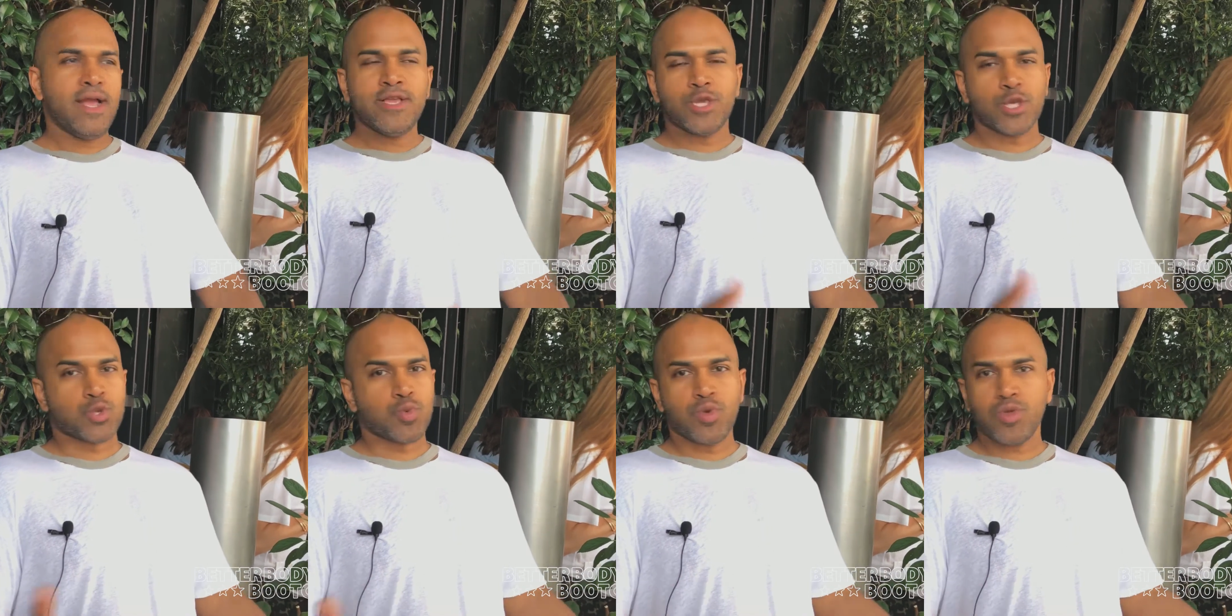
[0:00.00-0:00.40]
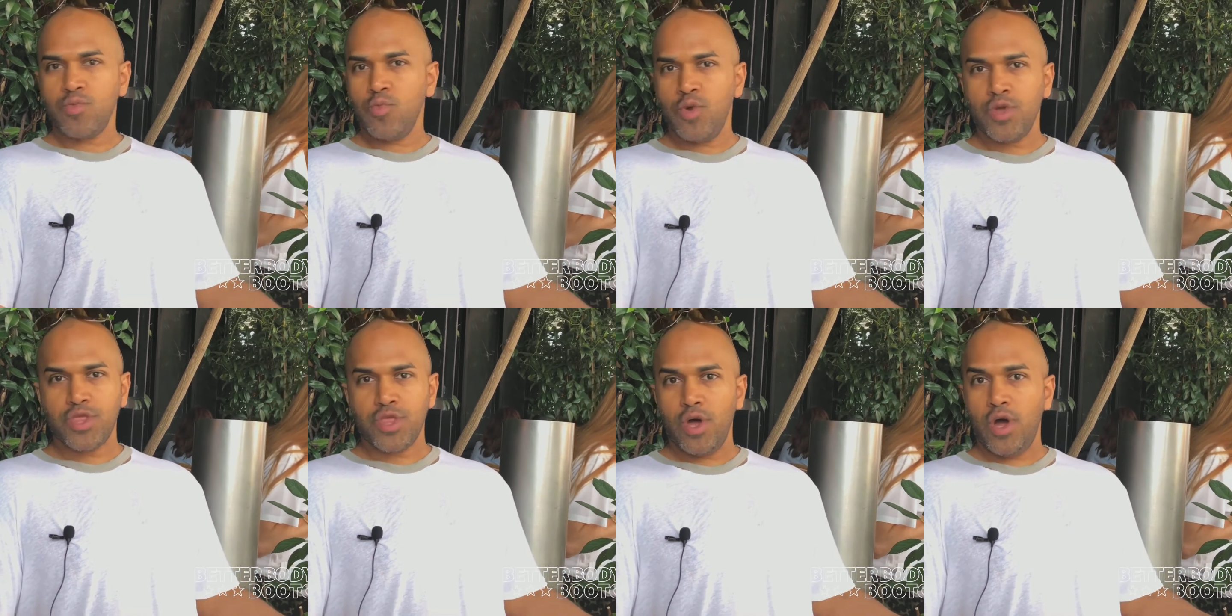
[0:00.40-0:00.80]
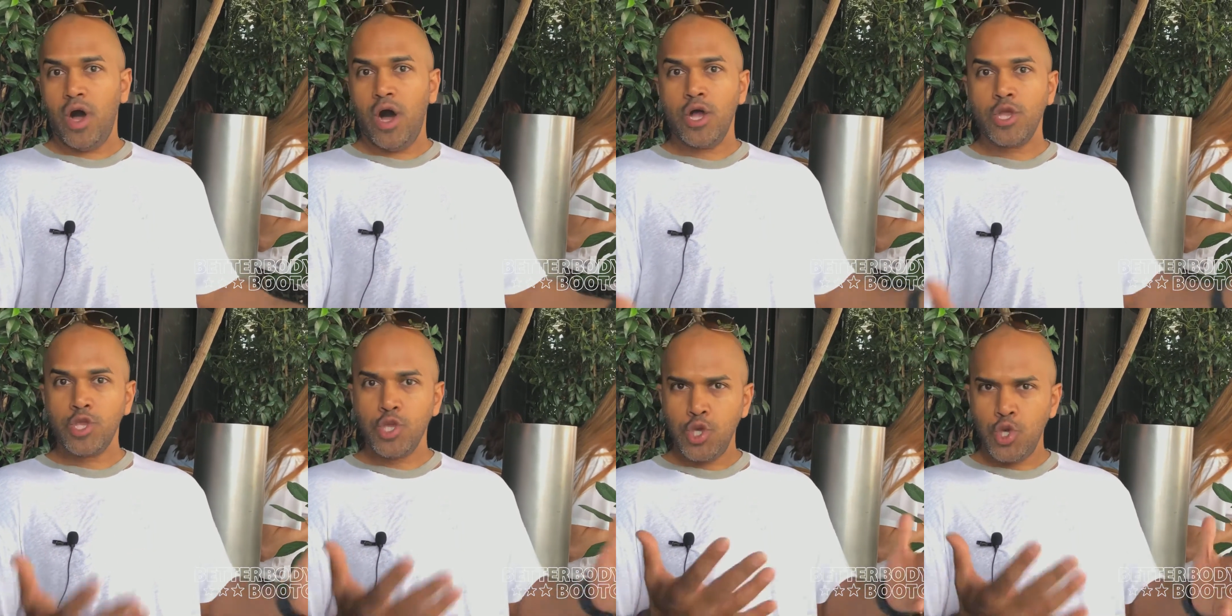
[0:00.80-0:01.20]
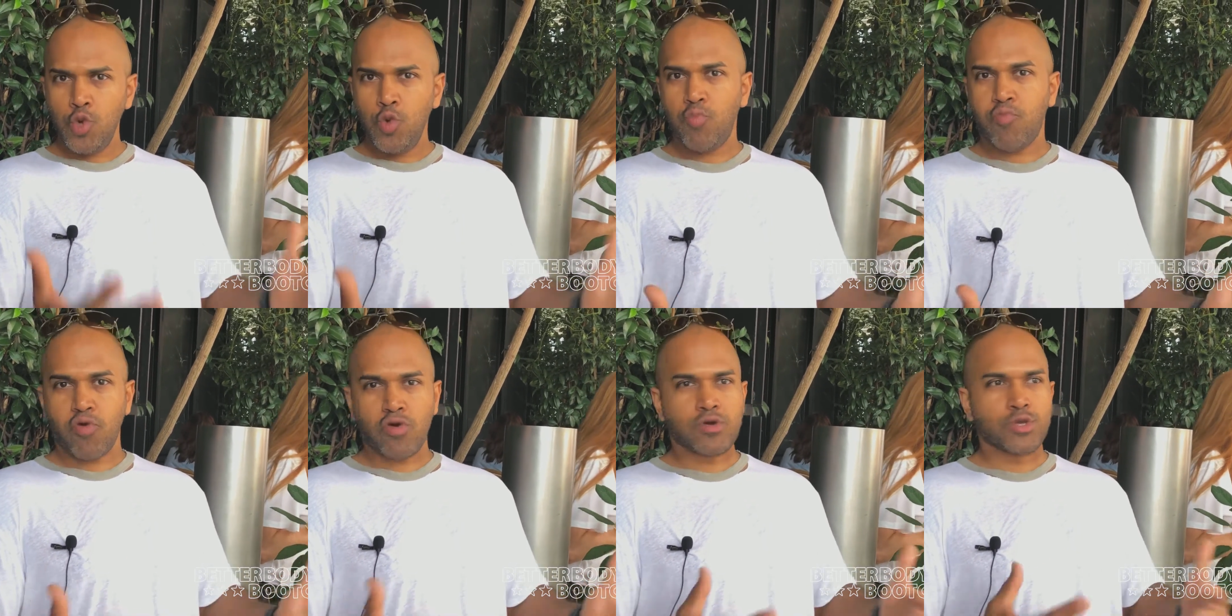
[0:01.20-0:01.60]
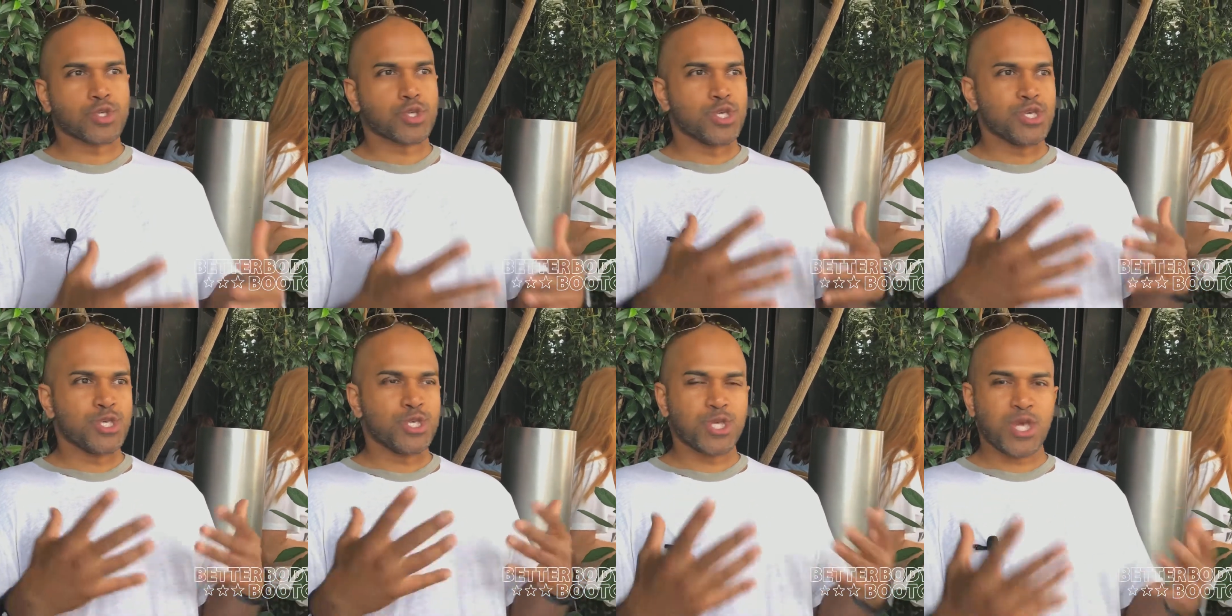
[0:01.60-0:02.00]
just with, with a new
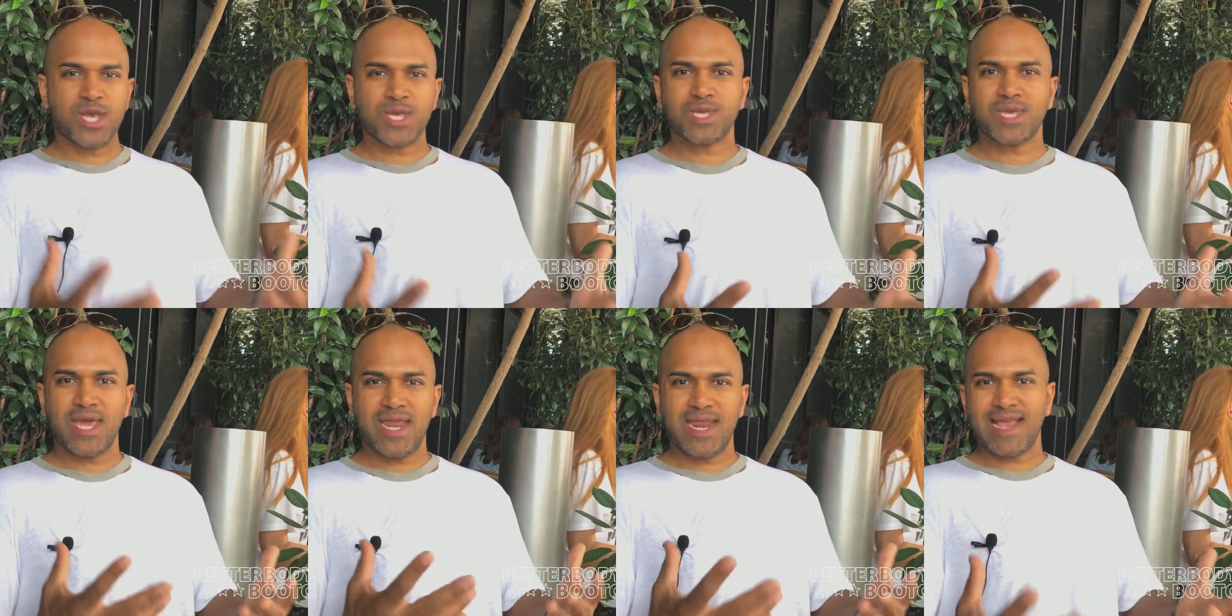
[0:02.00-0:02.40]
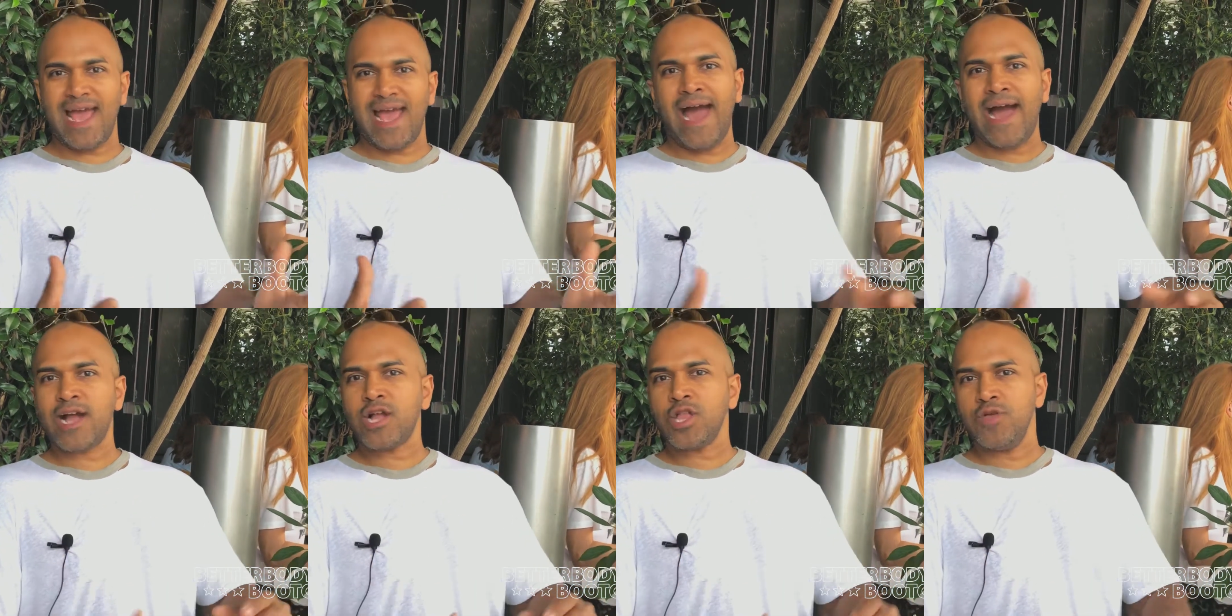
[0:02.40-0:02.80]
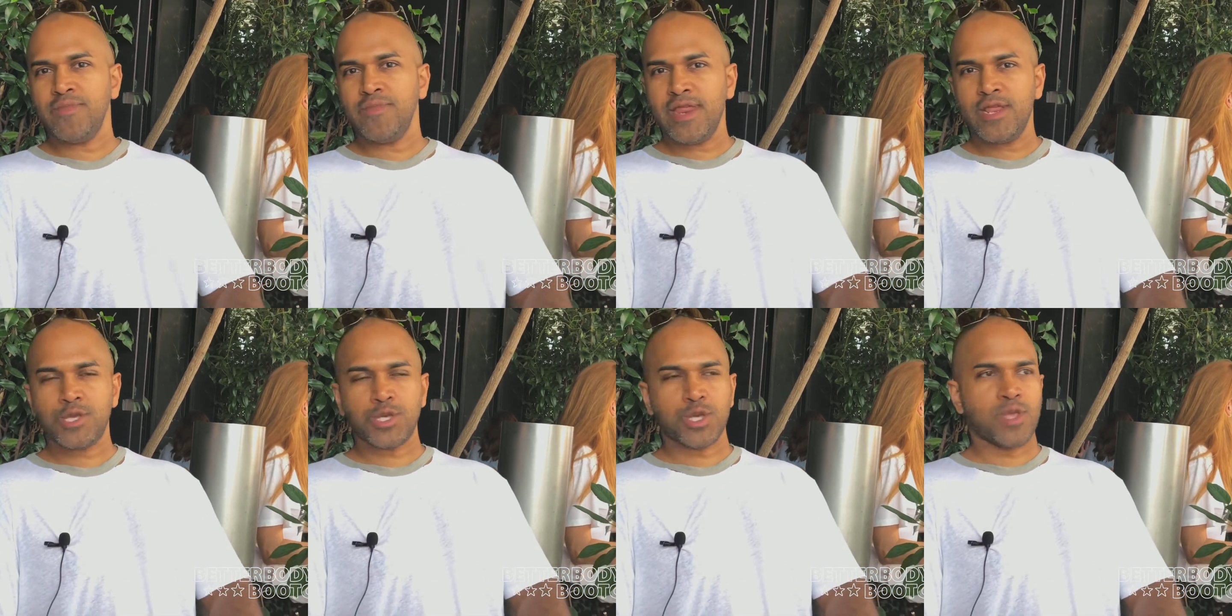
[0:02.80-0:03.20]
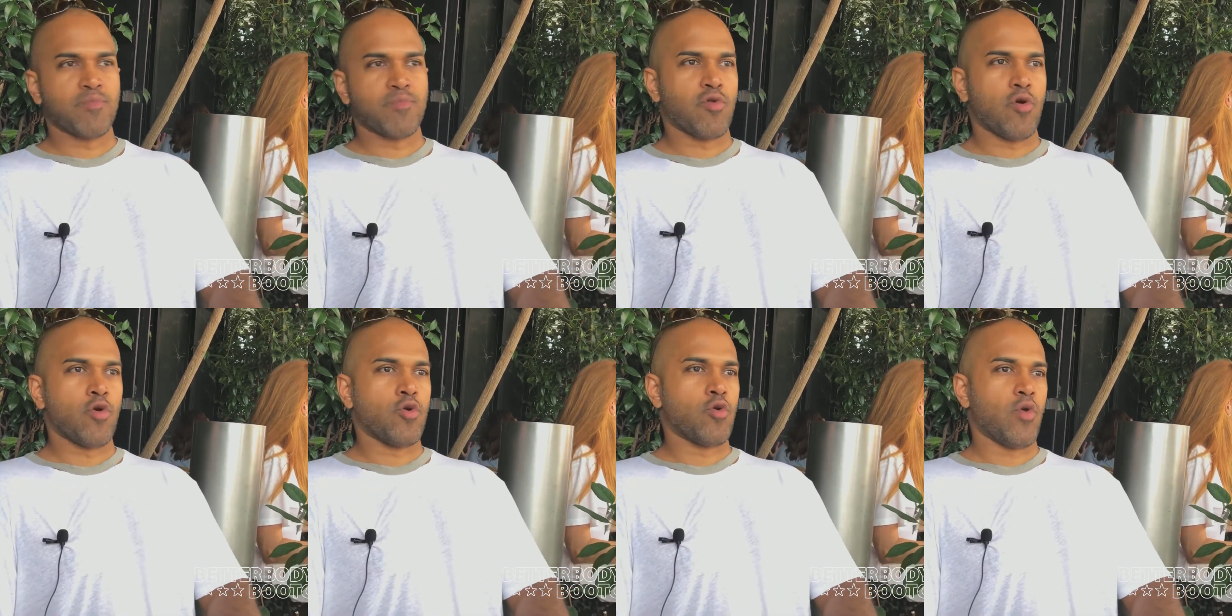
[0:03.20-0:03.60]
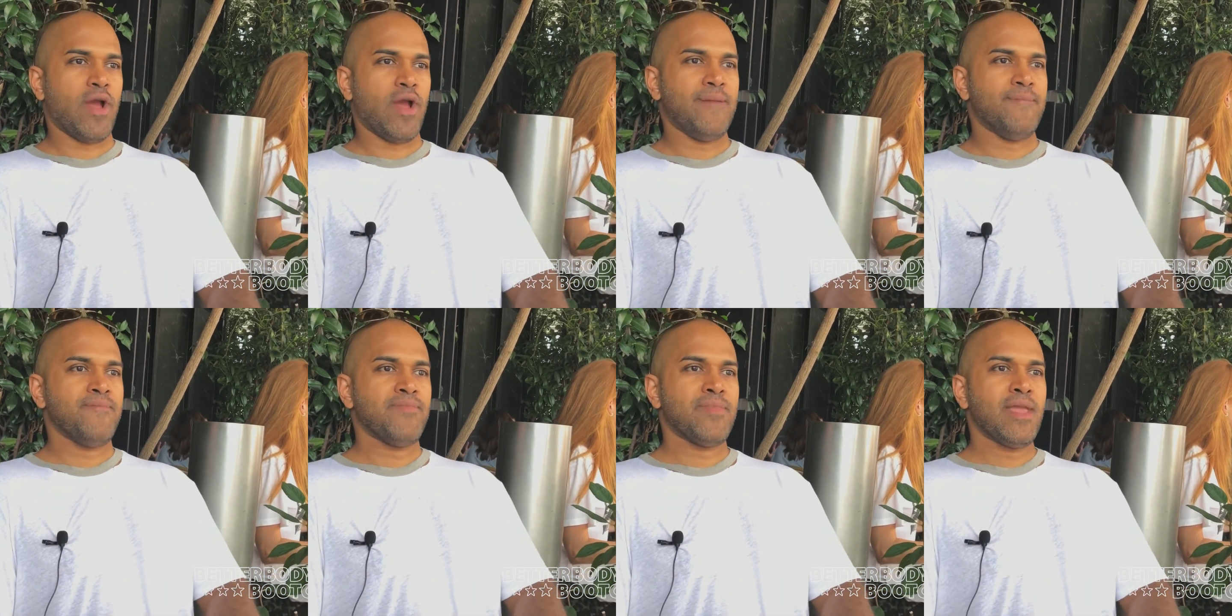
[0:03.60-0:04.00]
person just getting acclimated to the
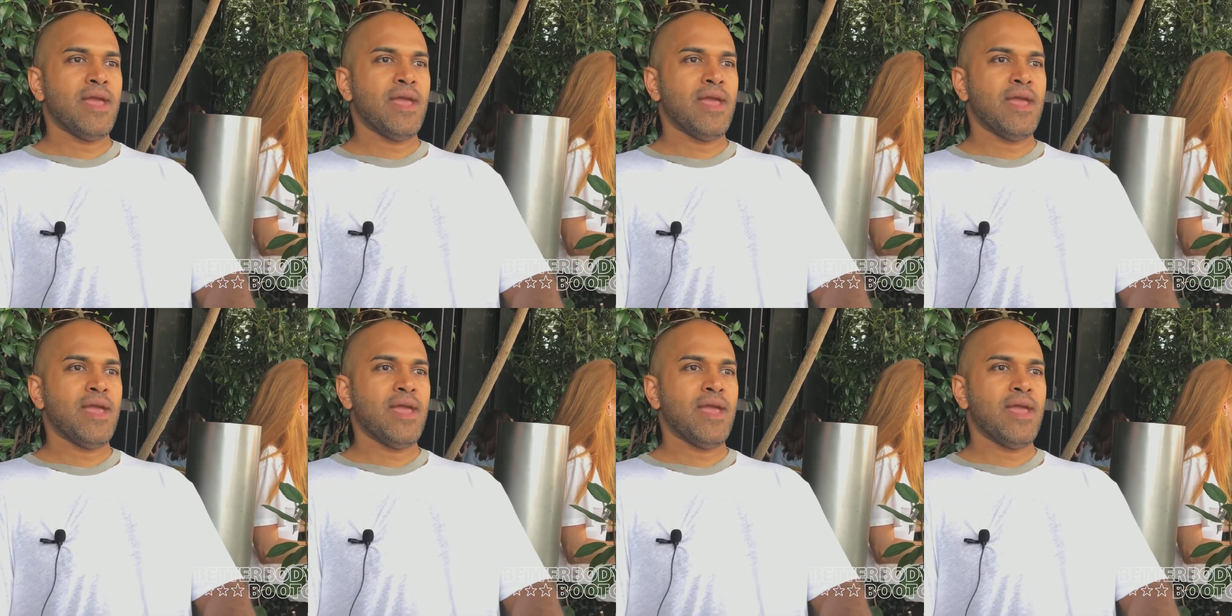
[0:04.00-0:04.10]
program,